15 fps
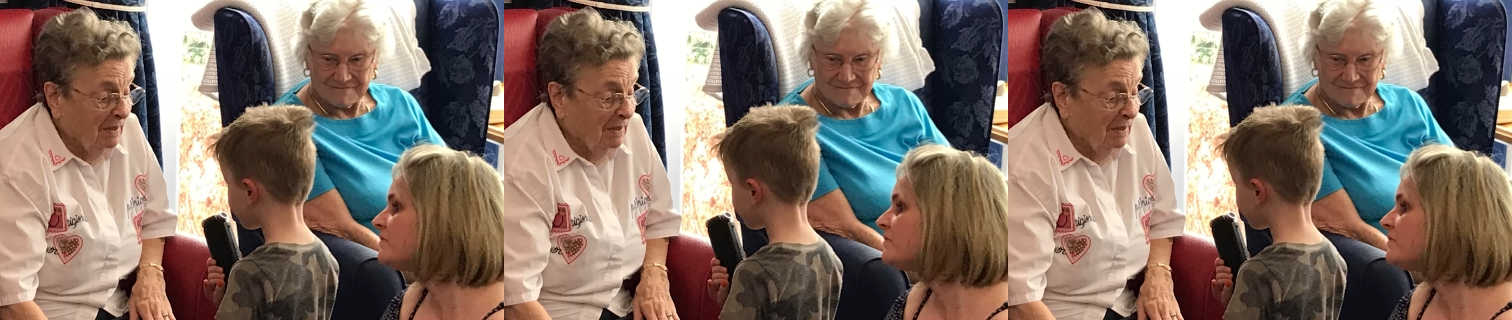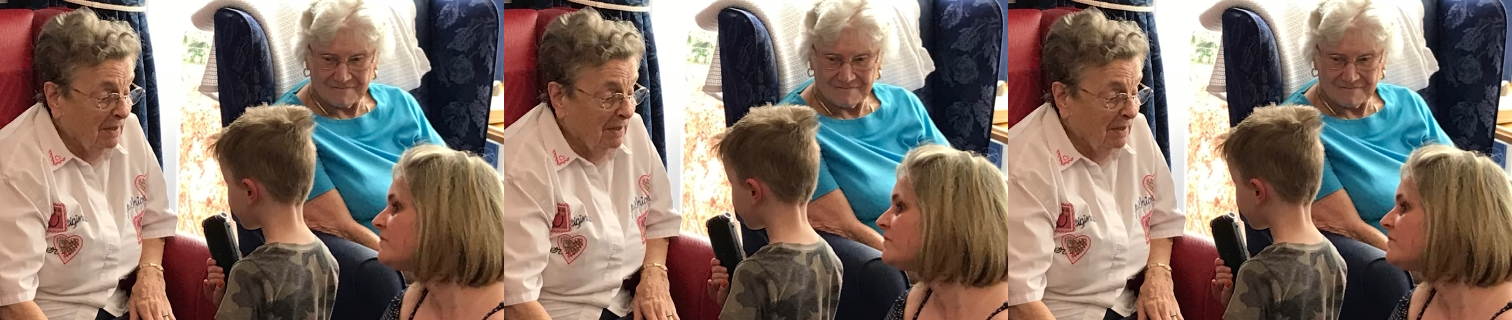
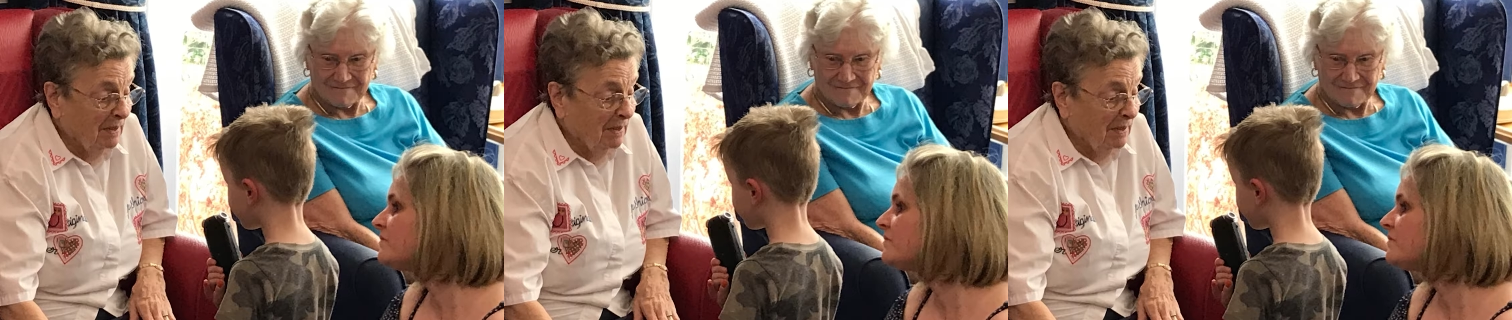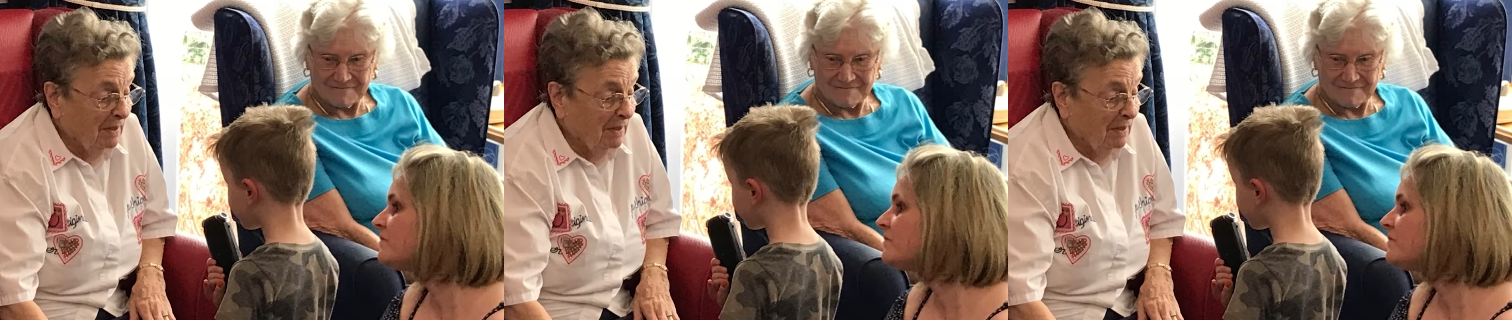
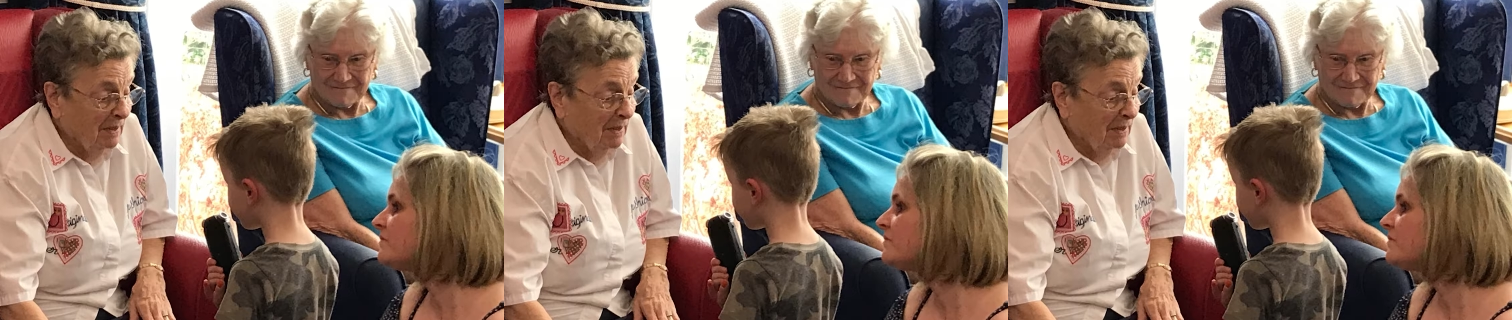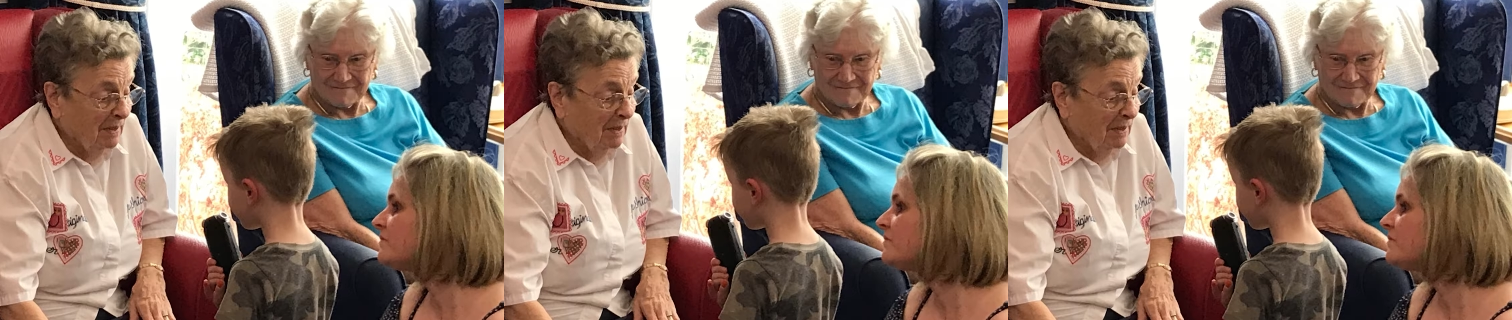
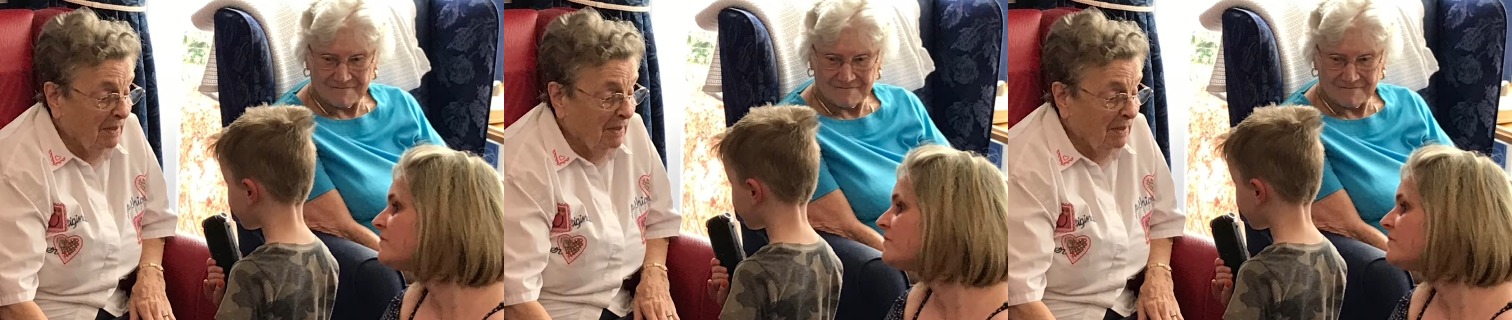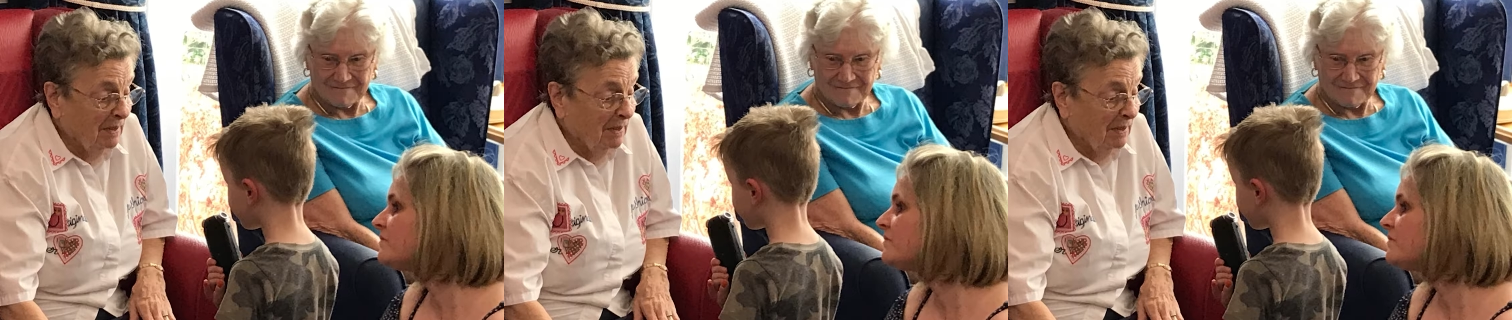
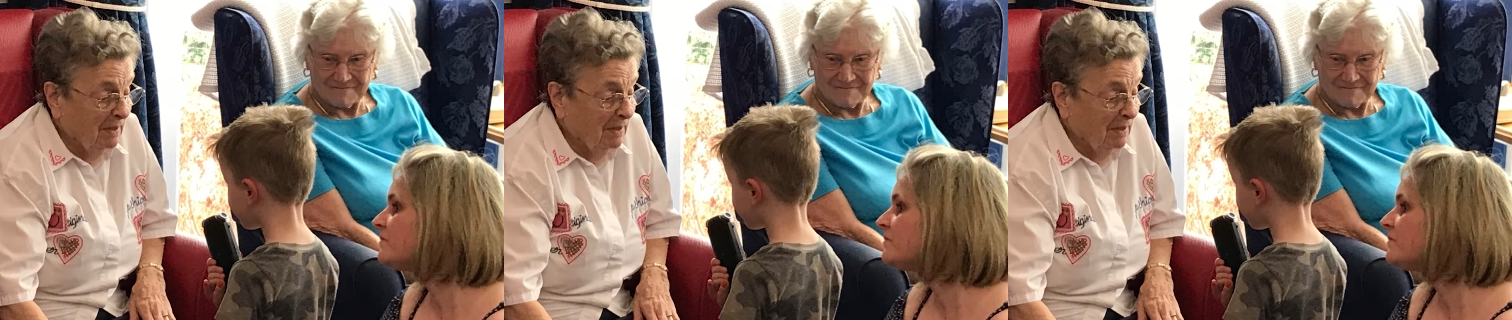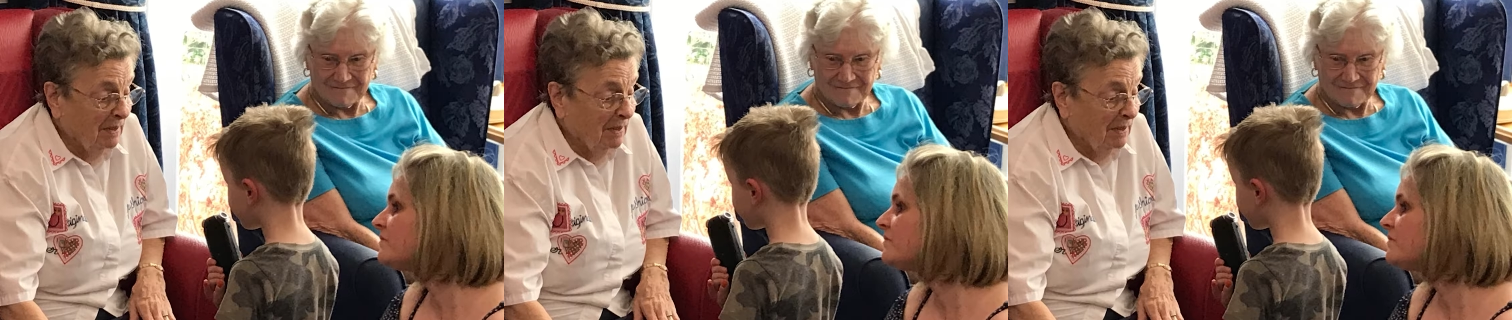
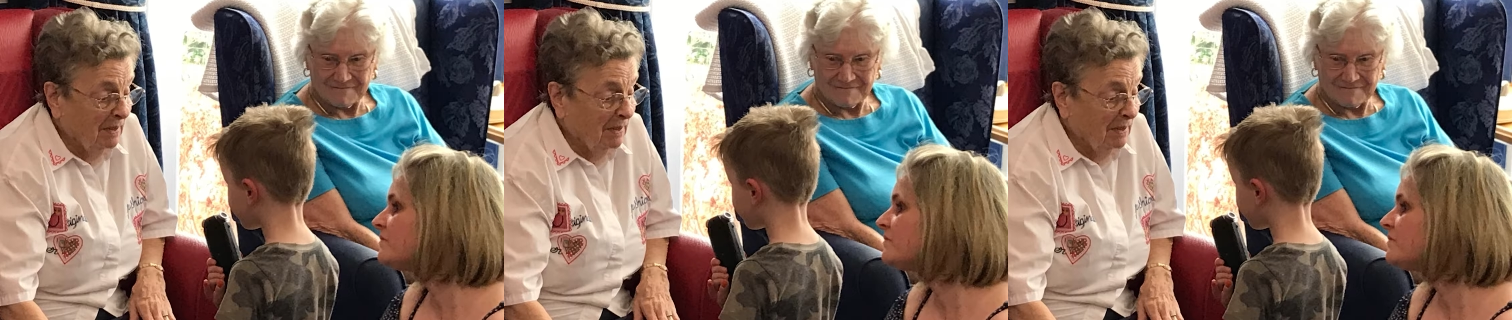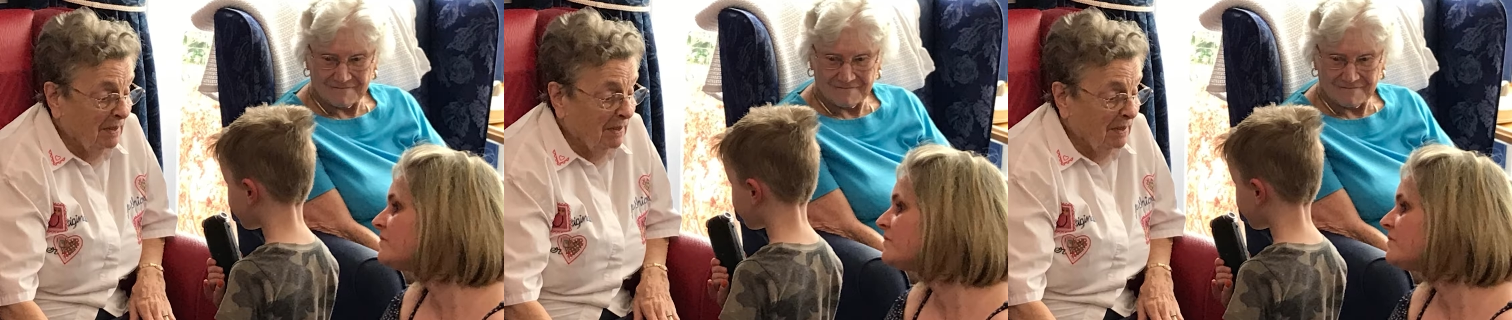
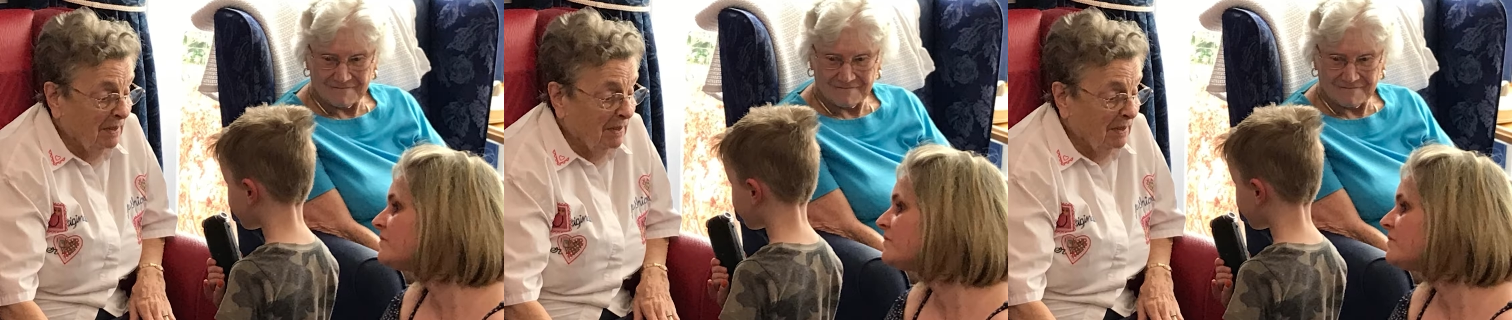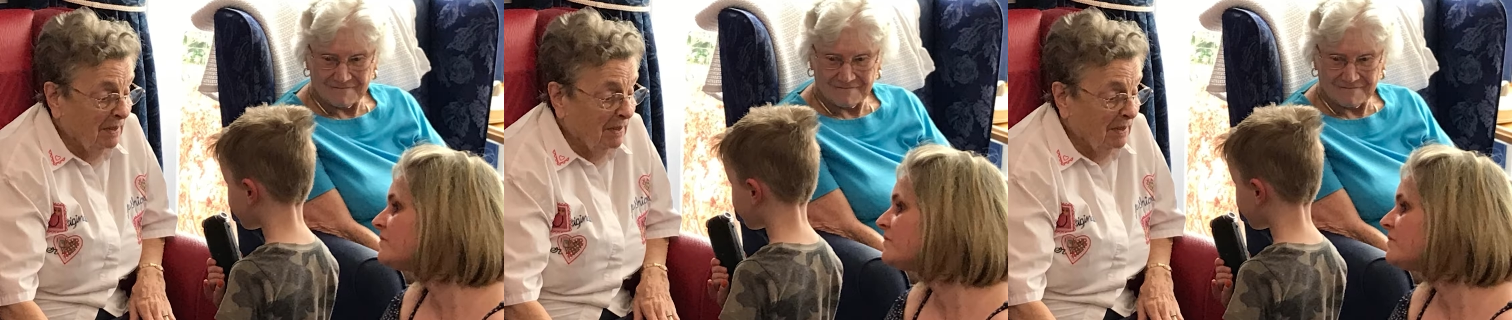(no one is talking)